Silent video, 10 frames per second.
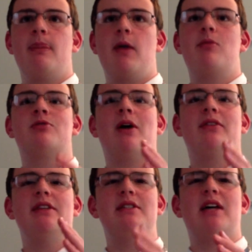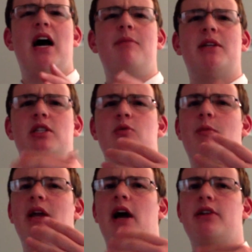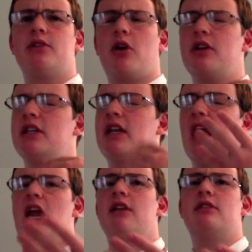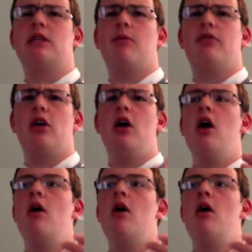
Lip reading: It was around this time that swimming had started to gain some of the